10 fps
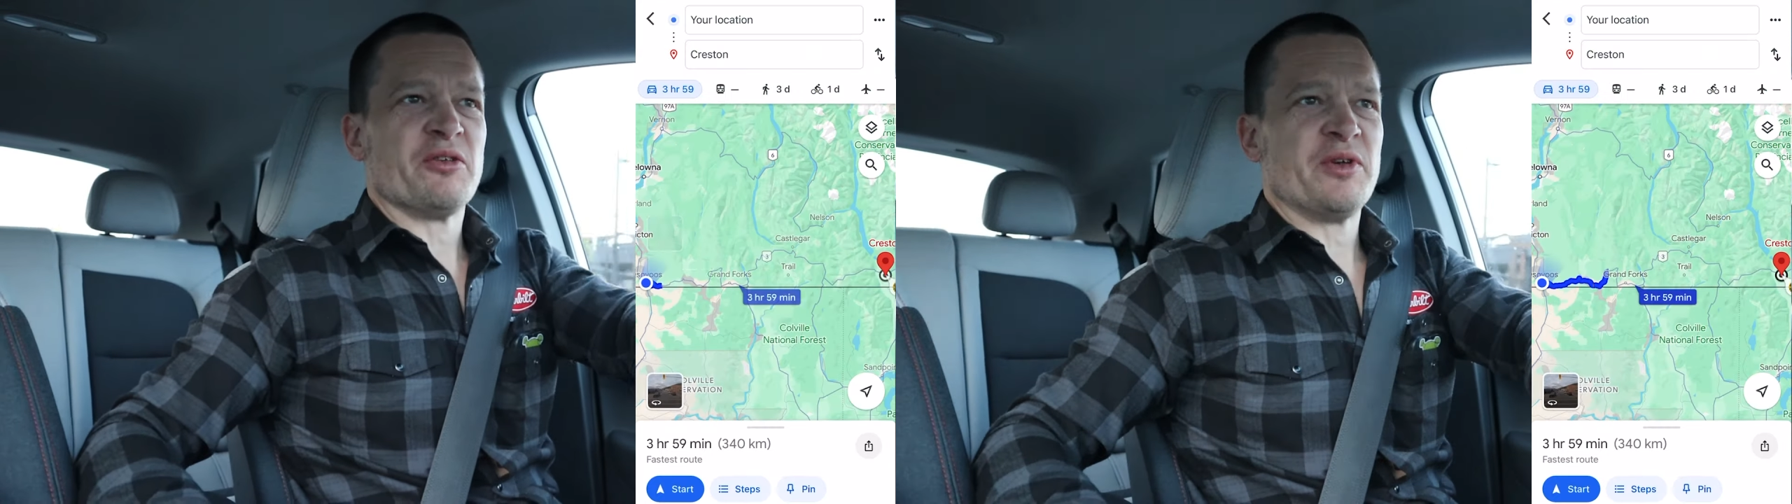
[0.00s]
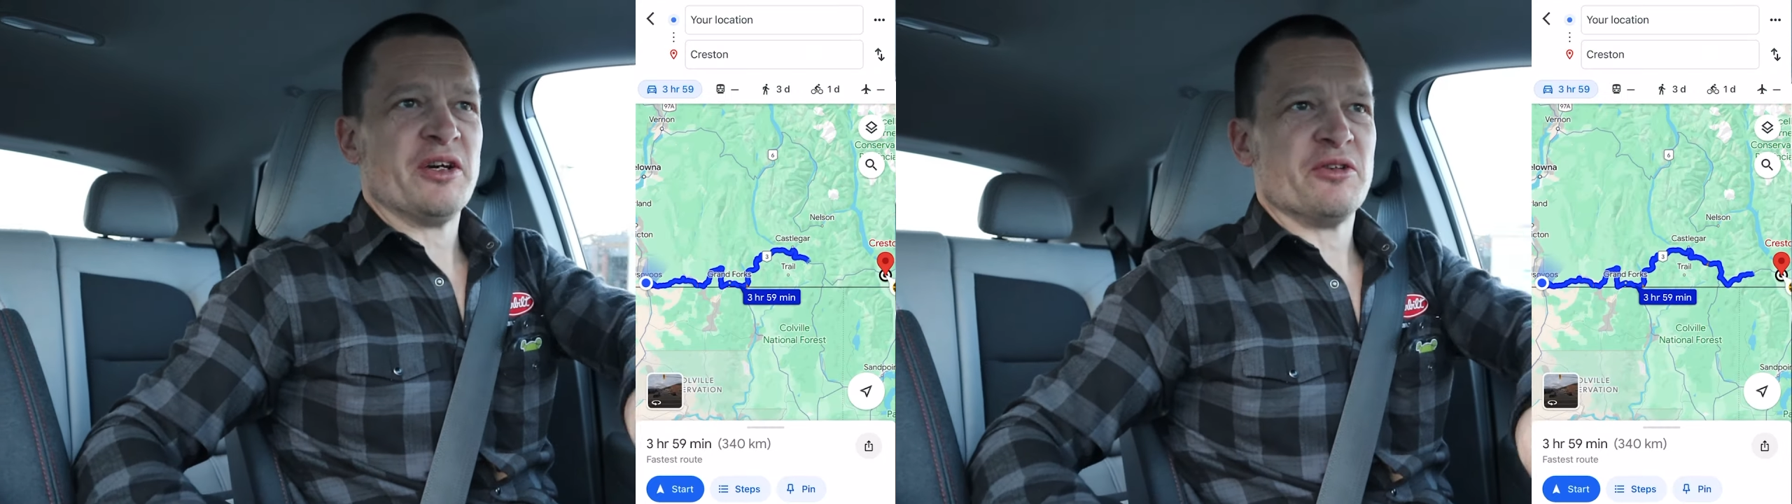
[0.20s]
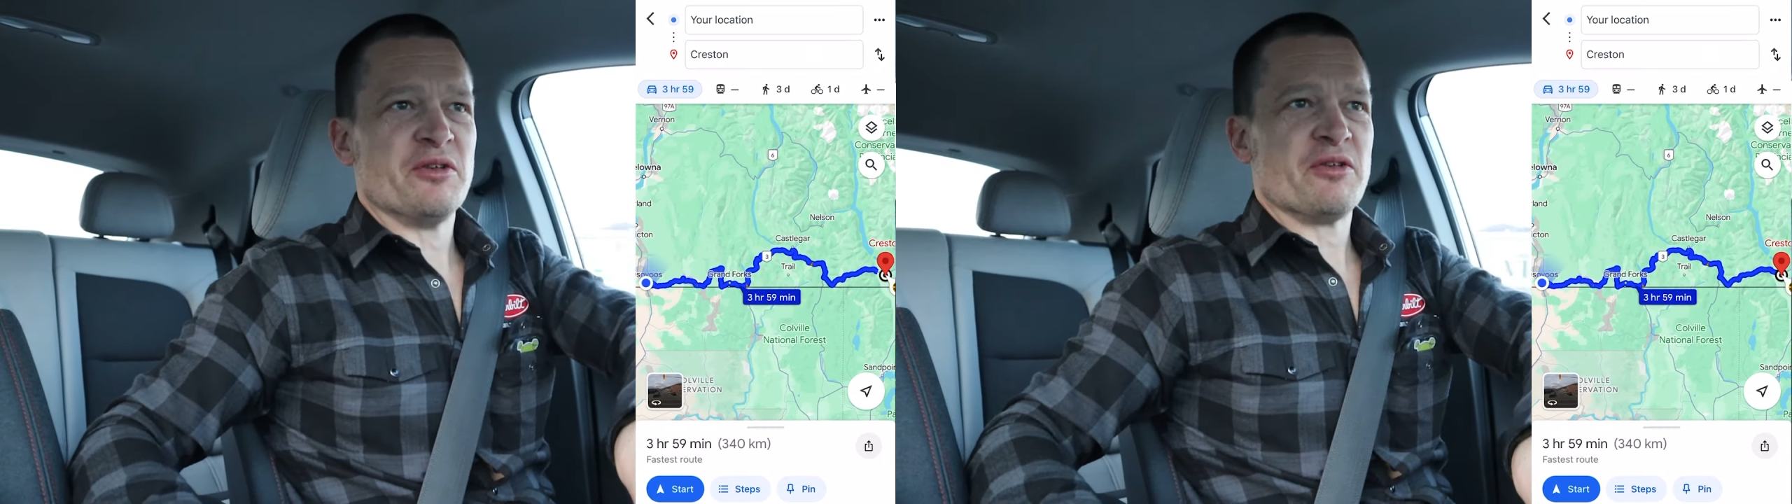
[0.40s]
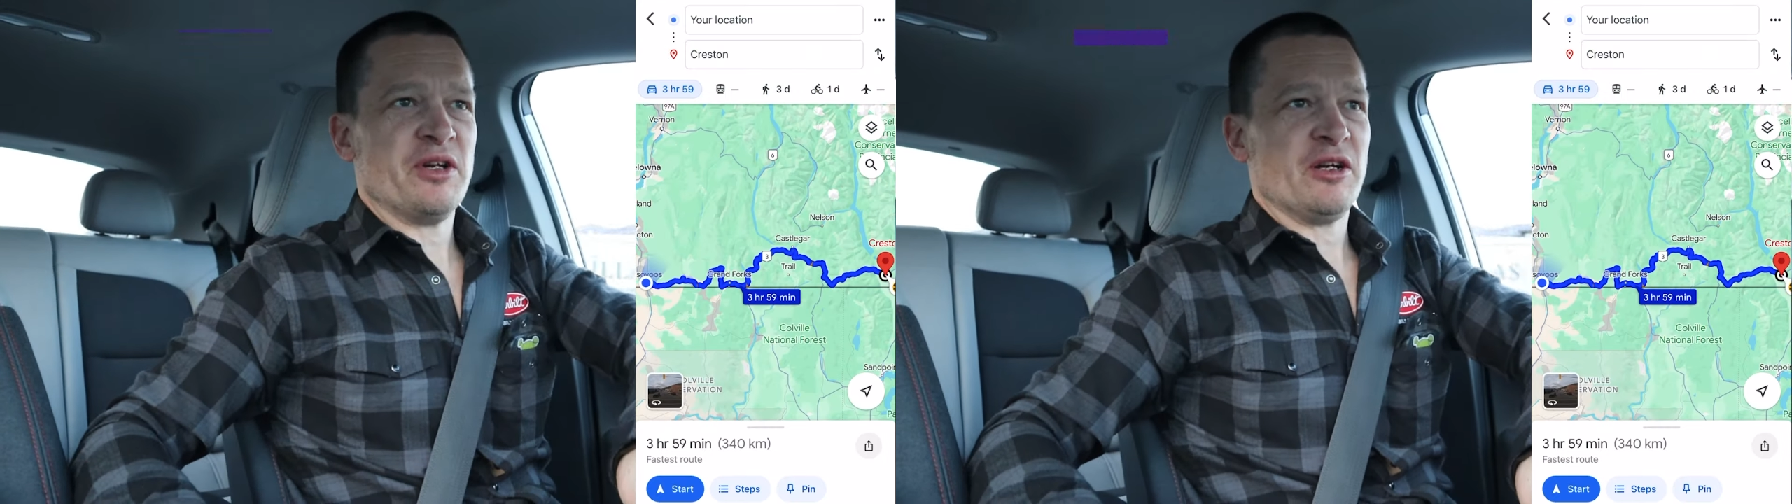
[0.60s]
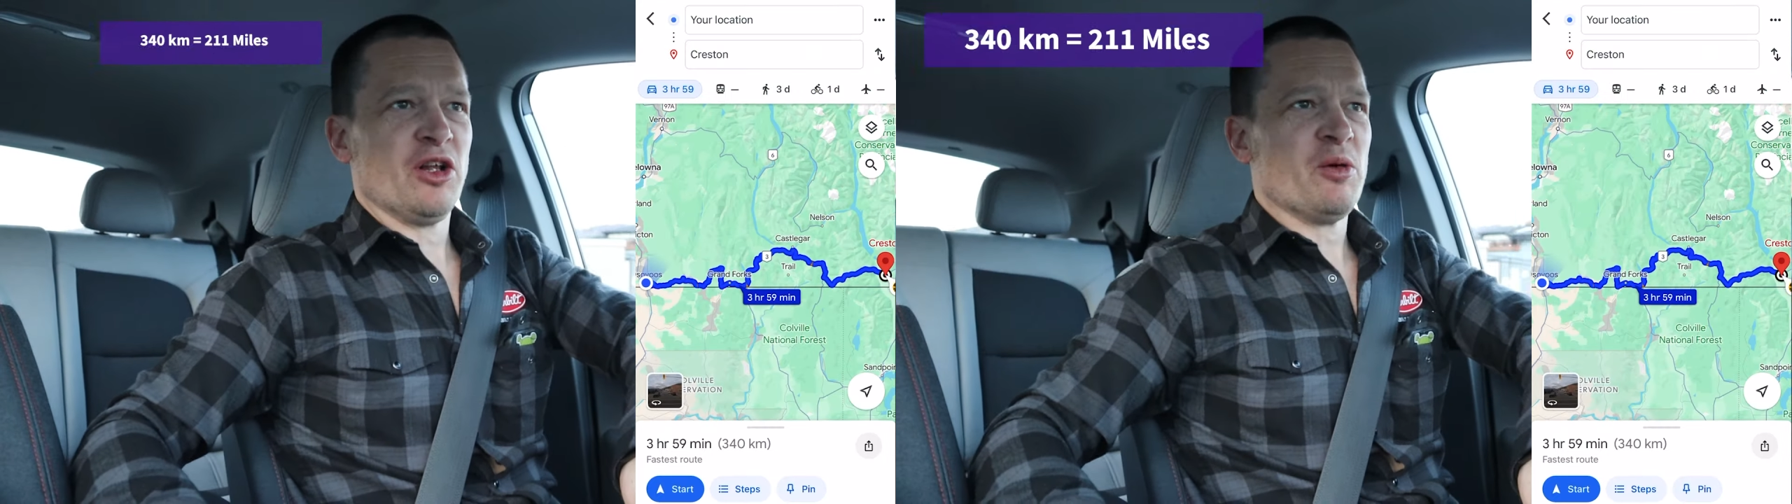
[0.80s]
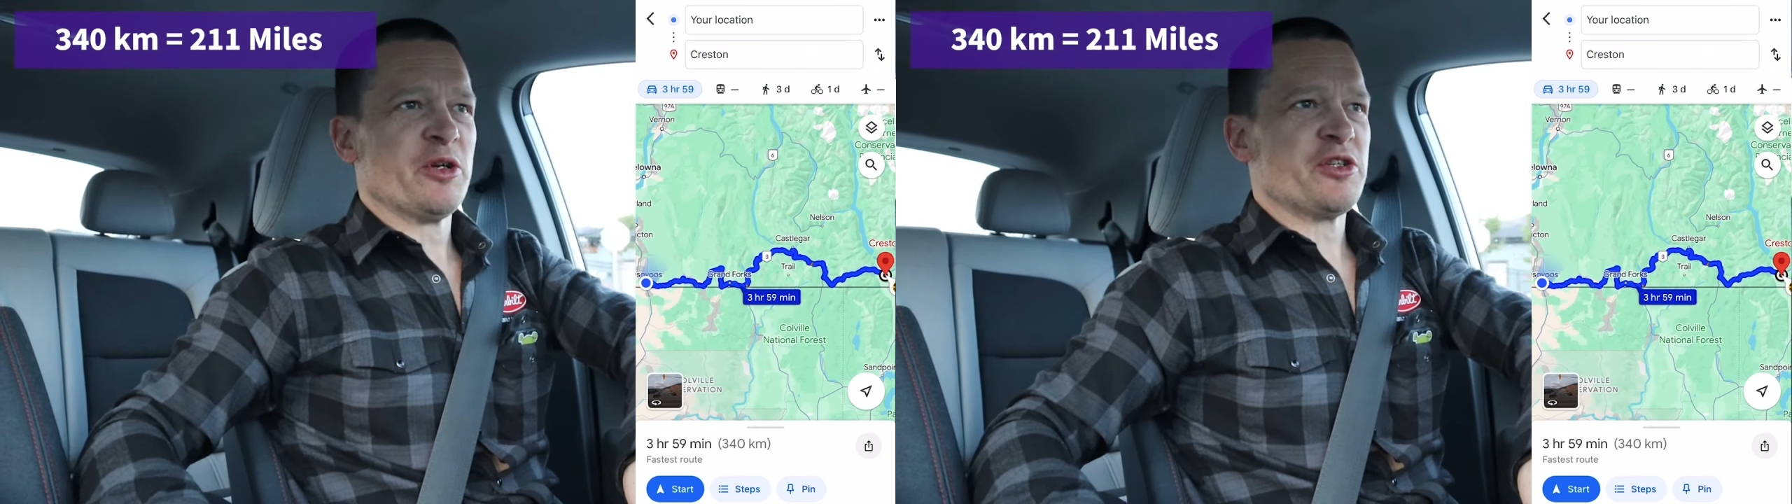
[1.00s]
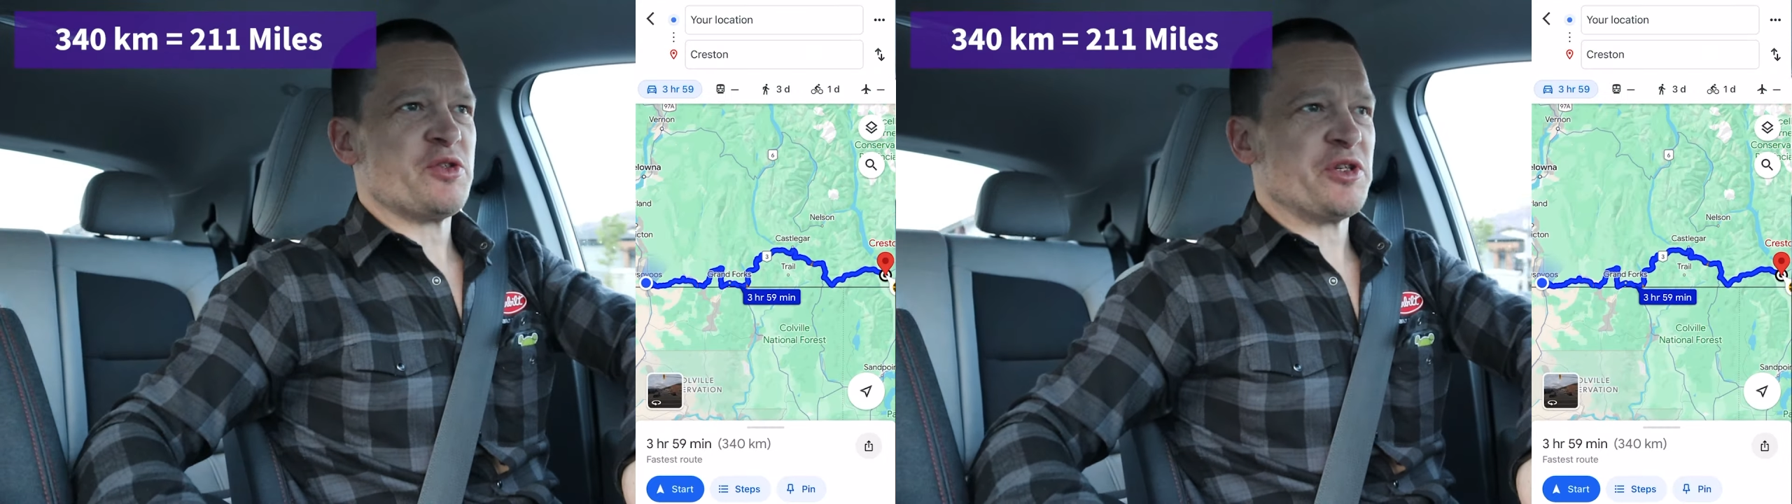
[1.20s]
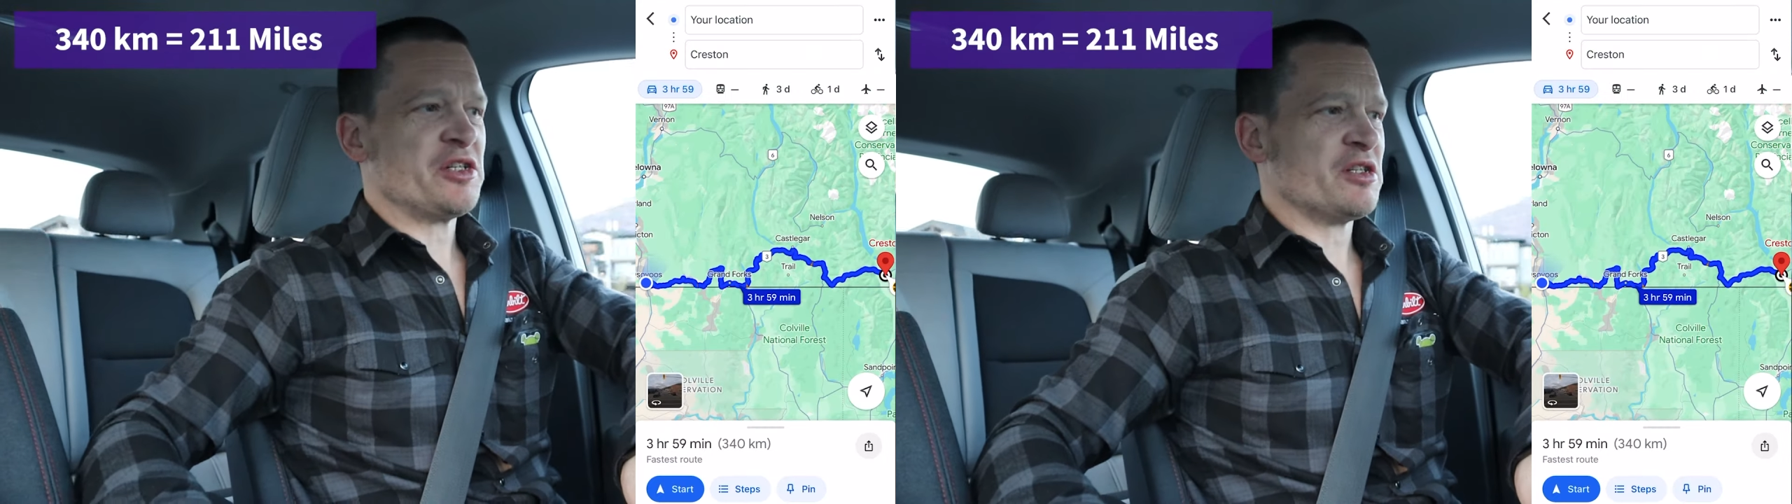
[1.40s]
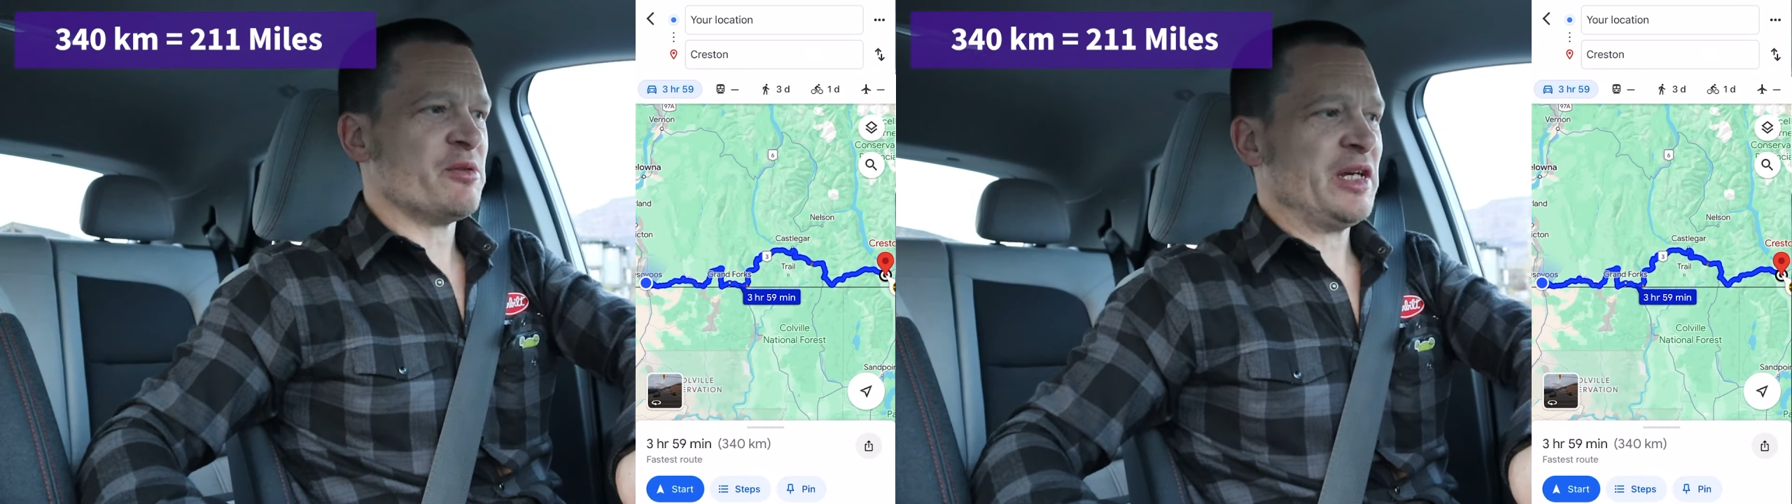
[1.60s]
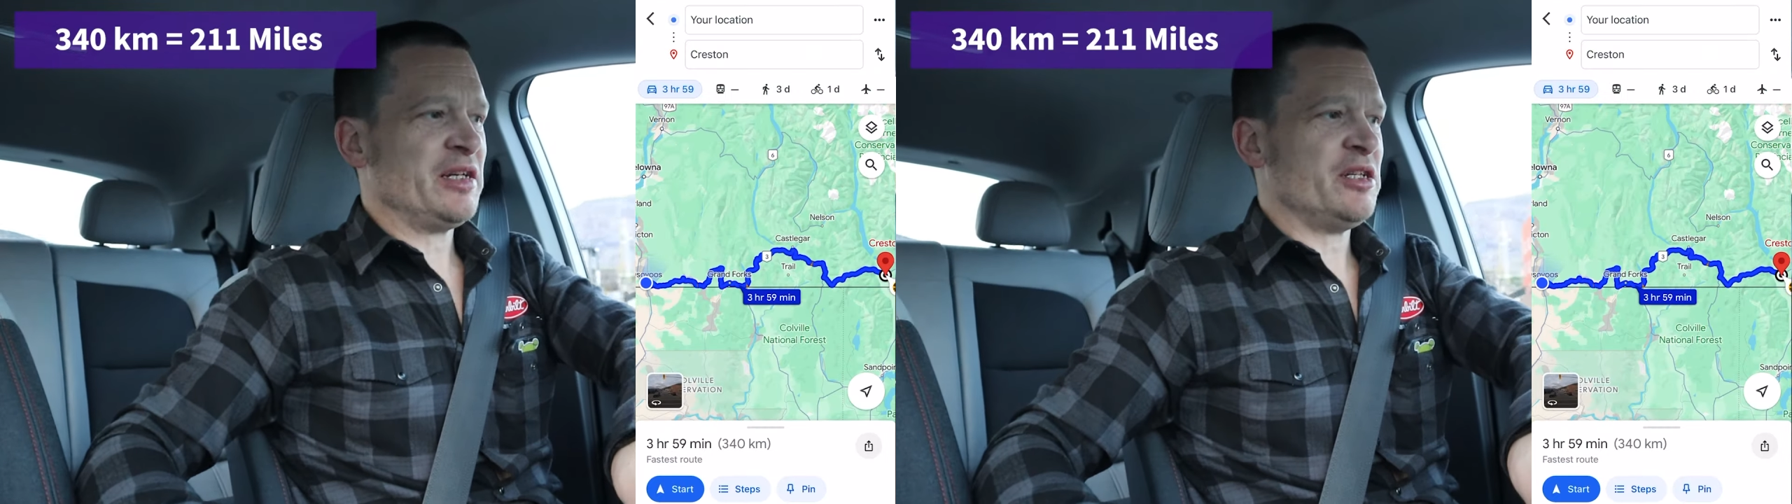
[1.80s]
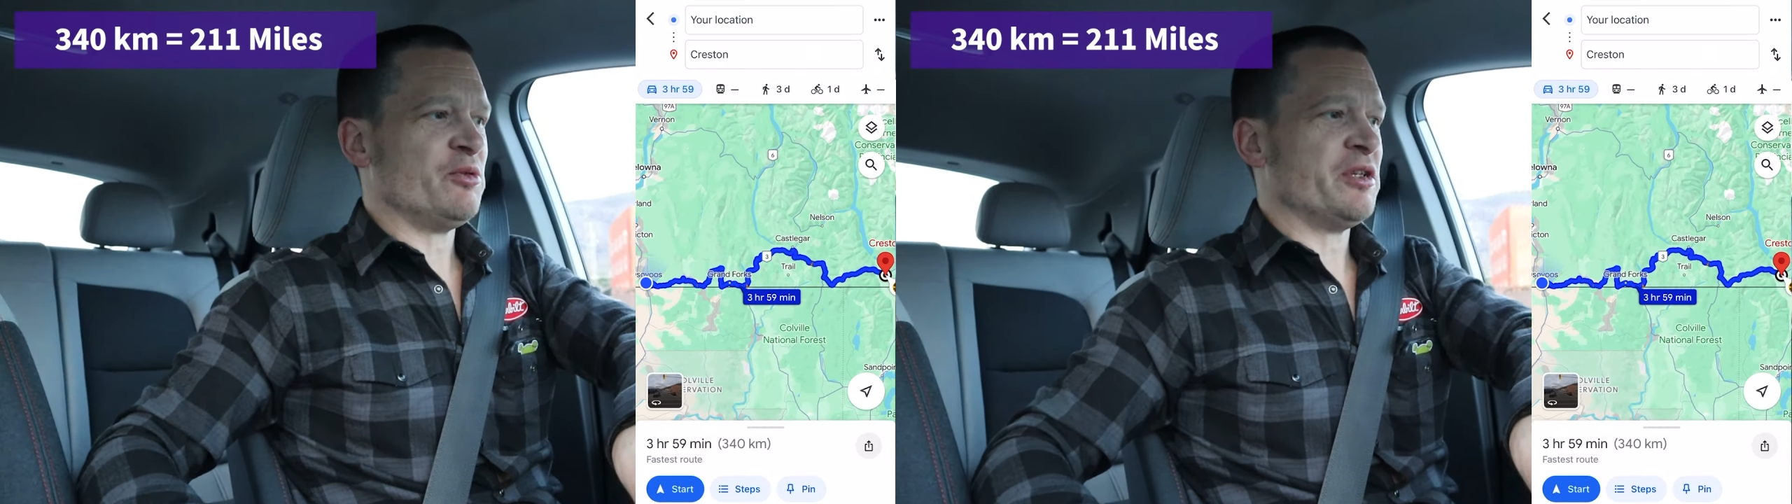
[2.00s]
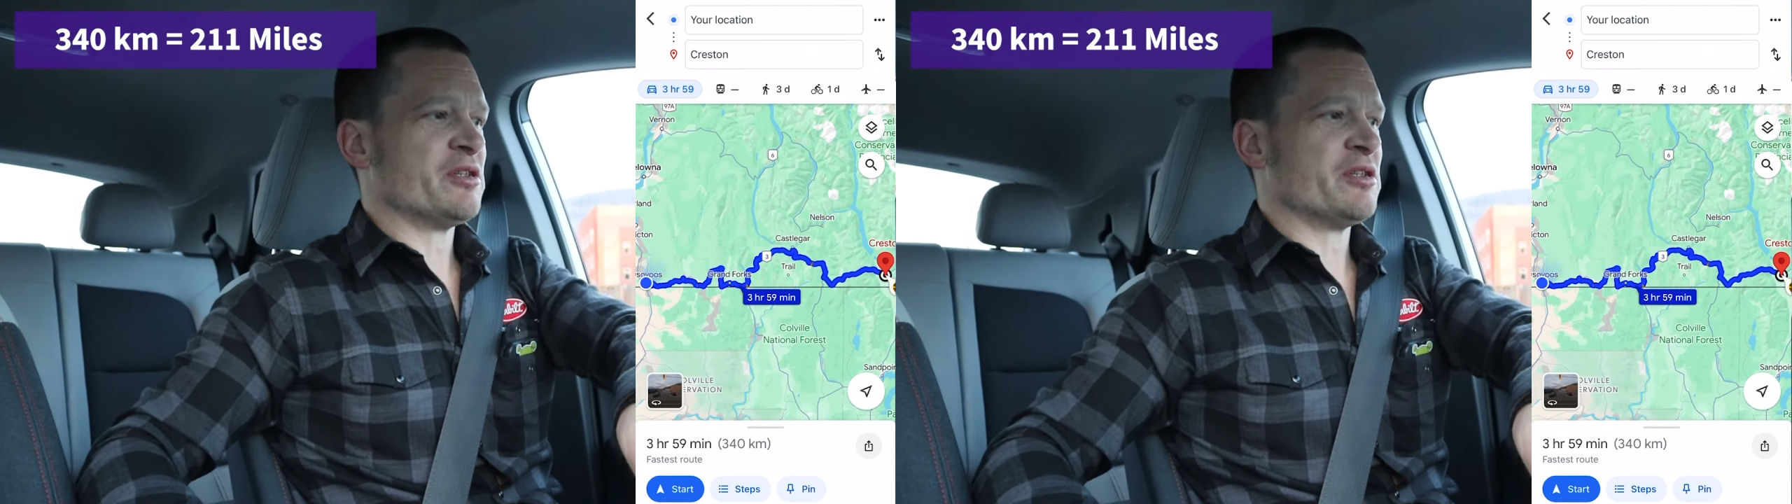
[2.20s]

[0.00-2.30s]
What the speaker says: or 330 kilometers, which isn't a big deal with